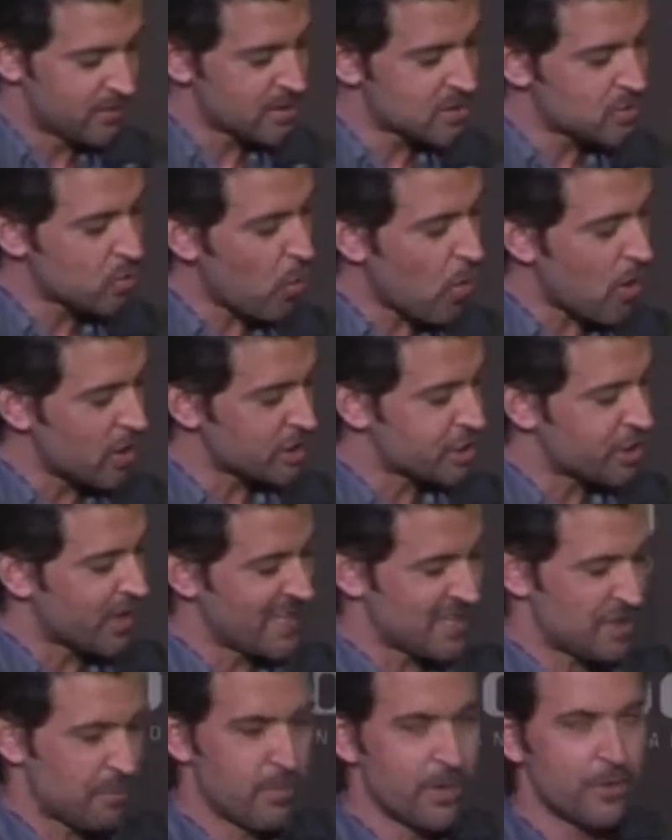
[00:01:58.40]
this watch
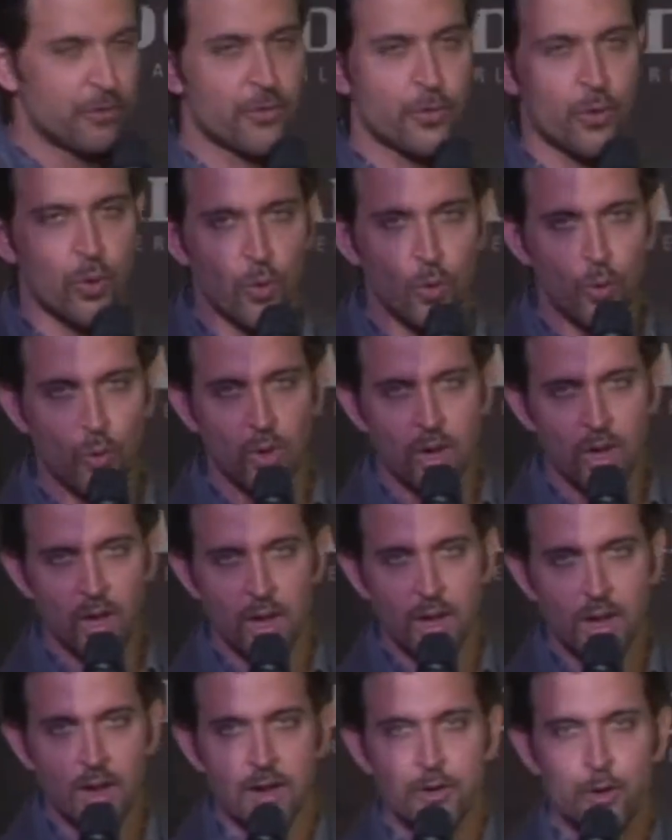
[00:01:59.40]
has been through
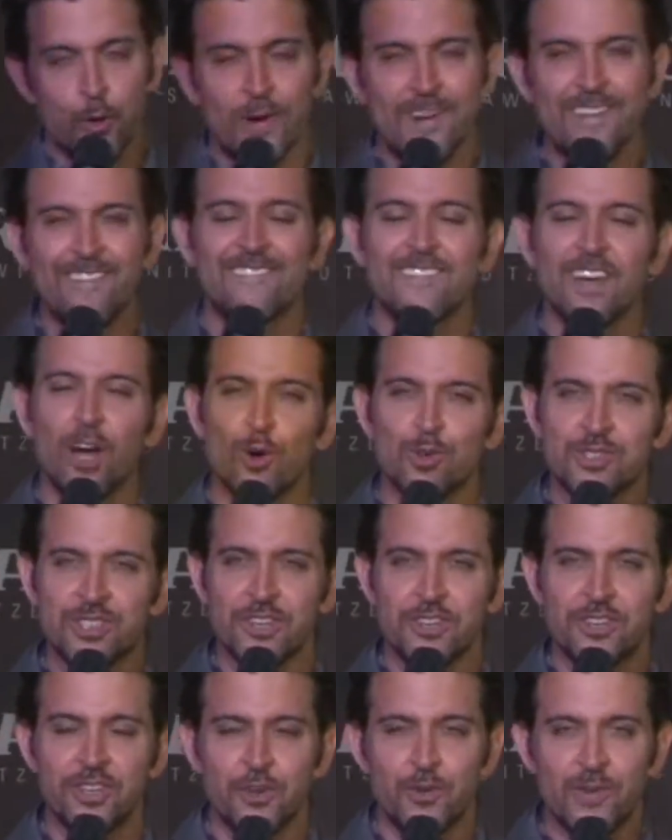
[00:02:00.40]

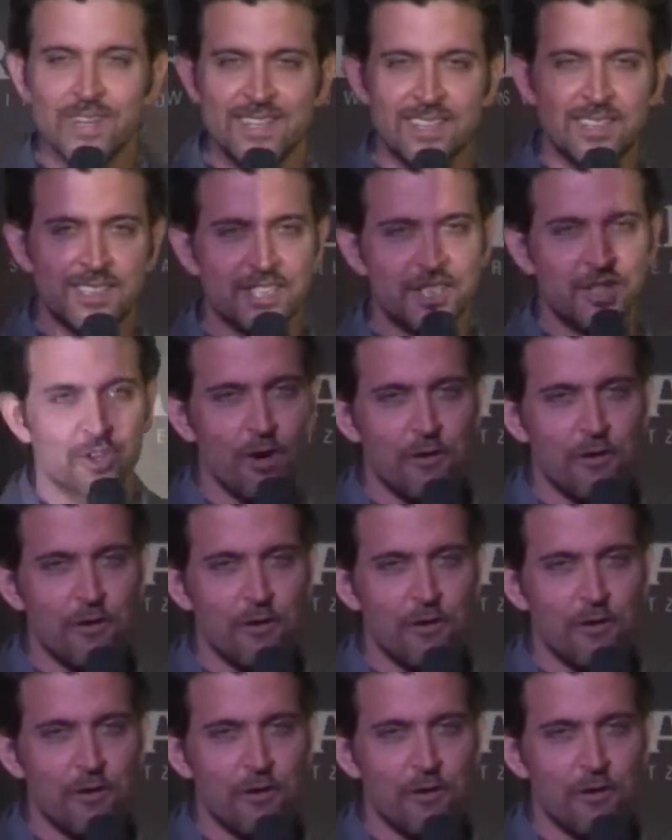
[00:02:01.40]
20,000 degrees